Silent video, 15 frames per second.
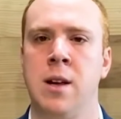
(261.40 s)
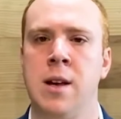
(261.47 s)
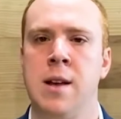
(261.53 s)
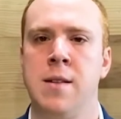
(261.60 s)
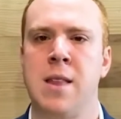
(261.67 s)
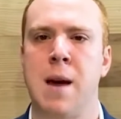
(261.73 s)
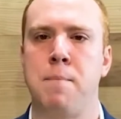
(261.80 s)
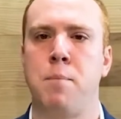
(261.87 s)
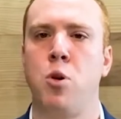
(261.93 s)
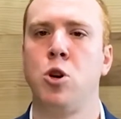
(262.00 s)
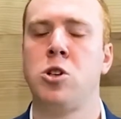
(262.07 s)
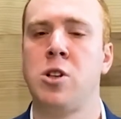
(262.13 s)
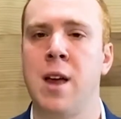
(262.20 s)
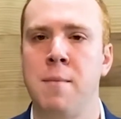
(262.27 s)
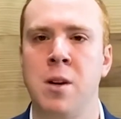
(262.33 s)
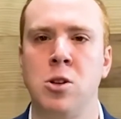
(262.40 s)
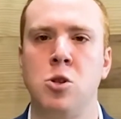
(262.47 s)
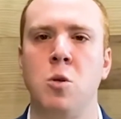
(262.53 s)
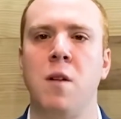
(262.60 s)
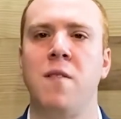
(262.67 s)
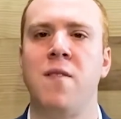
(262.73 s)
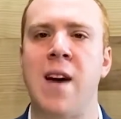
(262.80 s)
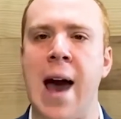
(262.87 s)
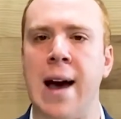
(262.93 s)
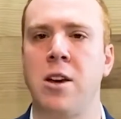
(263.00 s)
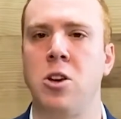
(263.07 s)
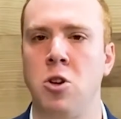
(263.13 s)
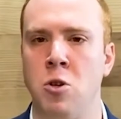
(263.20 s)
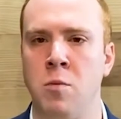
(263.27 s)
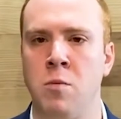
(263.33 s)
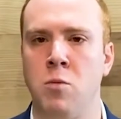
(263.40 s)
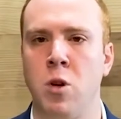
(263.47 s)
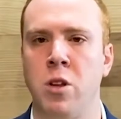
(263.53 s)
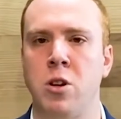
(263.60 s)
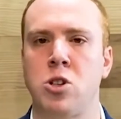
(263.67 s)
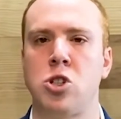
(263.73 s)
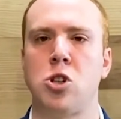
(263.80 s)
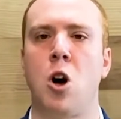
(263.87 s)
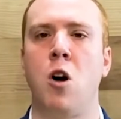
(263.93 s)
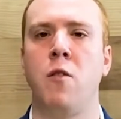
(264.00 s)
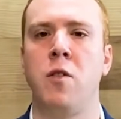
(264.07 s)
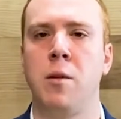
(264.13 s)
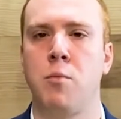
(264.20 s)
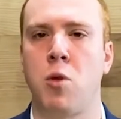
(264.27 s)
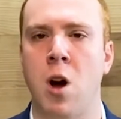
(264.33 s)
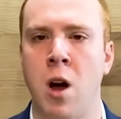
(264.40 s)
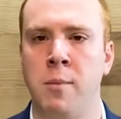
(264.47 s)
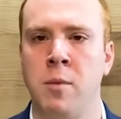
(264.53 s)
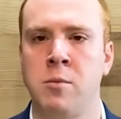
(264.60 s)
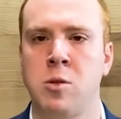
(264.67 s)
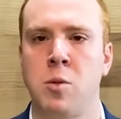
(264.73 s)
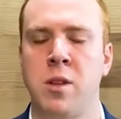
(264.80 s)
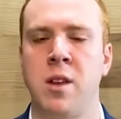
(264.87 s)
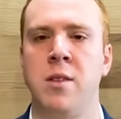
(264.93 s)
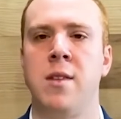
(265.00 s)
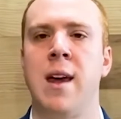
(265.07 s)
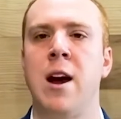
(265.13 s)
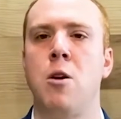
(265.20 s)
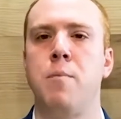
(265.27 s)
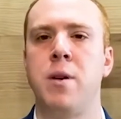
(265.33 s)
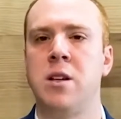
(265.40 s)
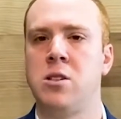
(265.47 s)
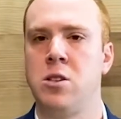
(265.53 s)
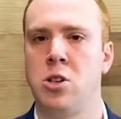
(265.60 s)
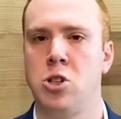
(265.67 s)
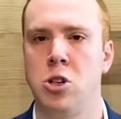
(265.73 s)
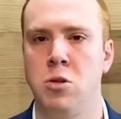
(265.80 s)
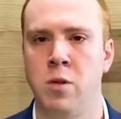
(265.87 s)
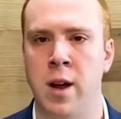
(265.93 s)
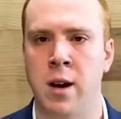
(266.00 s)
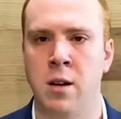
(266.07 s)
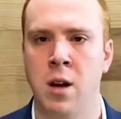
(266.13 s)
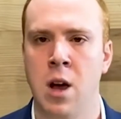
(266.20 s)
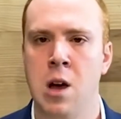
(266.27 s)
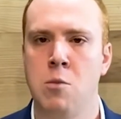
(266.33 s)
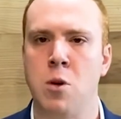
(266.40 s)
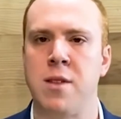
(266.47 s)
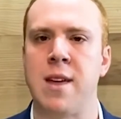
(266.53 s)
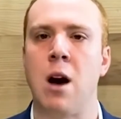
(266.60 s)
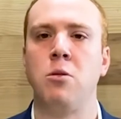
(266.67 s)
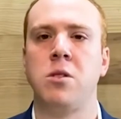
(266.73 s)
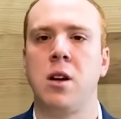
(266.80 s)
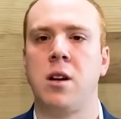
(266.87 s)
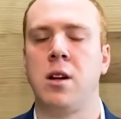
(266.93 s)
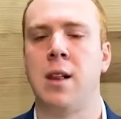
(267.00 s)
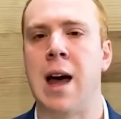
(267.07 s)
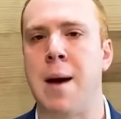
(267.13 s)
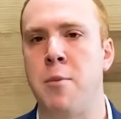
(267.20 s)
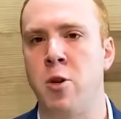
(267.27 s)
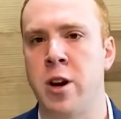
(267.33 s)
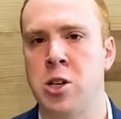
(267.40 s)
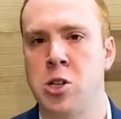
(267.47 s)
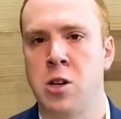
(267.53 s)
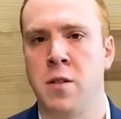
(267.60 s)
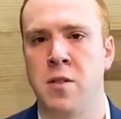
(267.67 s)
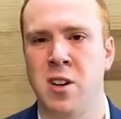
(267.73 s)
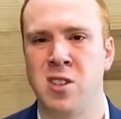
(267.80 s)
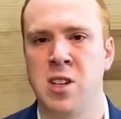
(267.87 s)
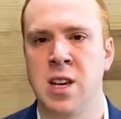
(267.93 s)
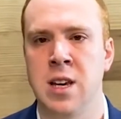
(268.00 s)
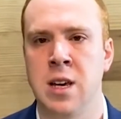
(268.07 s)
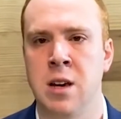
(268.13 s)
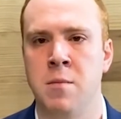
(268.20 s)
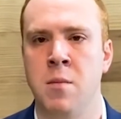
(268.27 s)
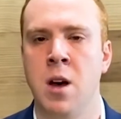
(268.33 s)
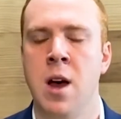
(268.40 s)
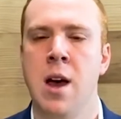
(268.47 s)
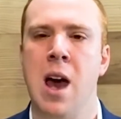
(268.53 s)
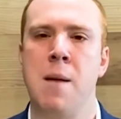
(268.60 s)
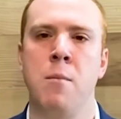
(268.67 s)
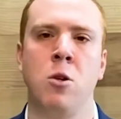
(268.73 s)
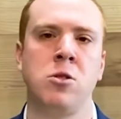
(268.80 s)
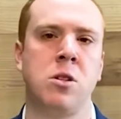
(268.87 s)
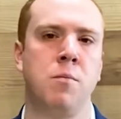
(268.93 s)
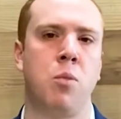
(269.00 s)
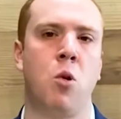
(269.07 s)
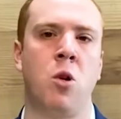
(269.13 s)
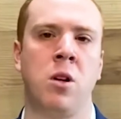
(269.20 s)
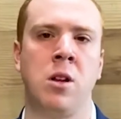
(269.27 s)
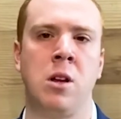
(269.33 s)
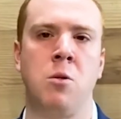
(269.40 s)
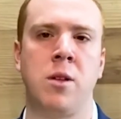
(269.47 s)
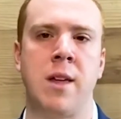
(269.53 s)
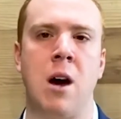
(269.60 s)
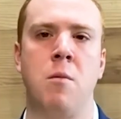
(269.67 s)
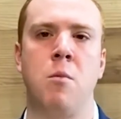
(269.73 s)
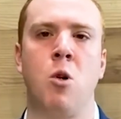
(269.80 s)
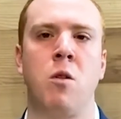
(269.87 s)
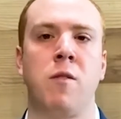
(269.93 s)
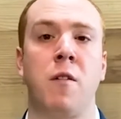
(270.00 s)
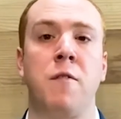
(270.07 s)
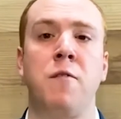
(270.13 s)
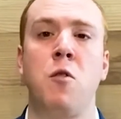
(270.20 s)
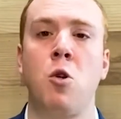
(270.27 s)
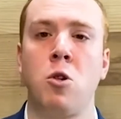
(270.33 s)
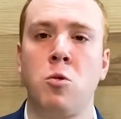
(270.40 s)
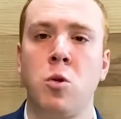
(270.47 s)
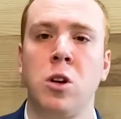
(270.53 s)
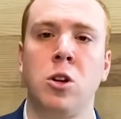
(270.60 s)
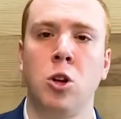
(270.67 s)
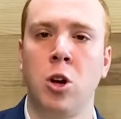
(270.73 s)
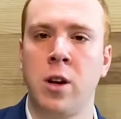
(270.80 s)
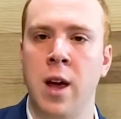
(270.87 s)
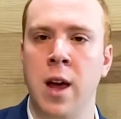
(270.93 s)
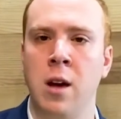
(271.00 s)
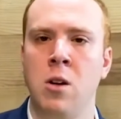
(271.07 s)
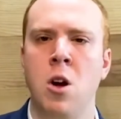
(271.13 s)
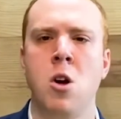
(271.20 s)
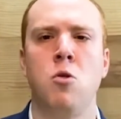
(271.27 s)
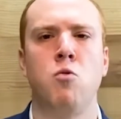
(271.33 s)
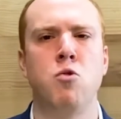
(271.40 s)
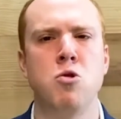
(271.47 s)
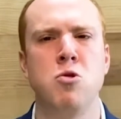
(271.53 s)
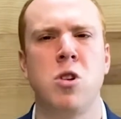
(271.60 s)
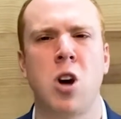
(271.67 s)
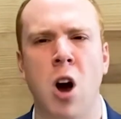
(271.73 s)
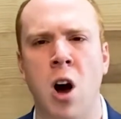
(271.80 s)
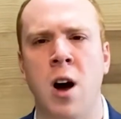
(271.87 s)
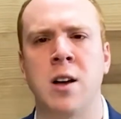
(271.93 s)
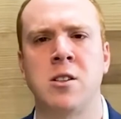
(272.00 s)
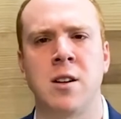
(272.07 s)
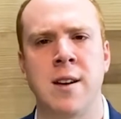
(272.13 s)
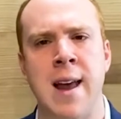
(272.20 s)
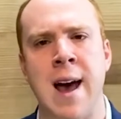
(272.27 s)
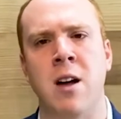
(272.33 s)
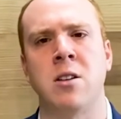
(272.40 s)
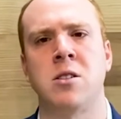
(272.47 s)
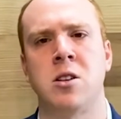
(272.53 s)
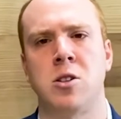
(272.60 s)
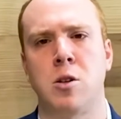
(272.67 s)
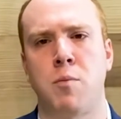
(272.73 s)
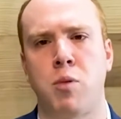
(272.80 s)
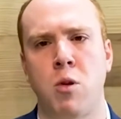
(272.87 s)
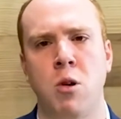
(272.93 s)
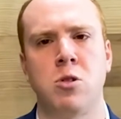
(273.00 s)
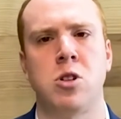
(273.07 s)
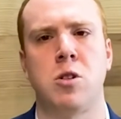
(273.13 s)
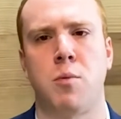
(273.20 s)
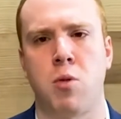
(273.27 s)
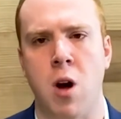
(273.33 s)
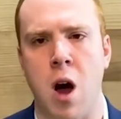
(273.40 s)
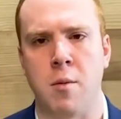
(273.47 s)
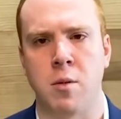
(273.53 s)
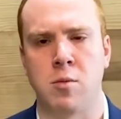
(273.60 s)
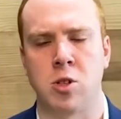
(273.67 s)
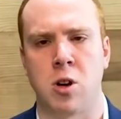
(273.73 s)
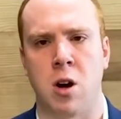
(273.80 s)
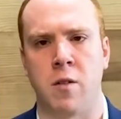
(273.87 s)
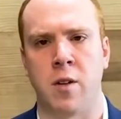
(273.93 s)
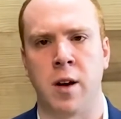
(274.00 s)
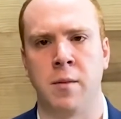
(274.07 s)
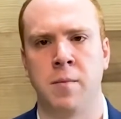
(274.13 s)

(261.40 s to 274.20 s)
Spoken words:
that put them into a vacuum where they're solving problems within their business unit without the collaboration of their team, and most importantly, without more of a forward-looking root cause analysis approach to problem solving.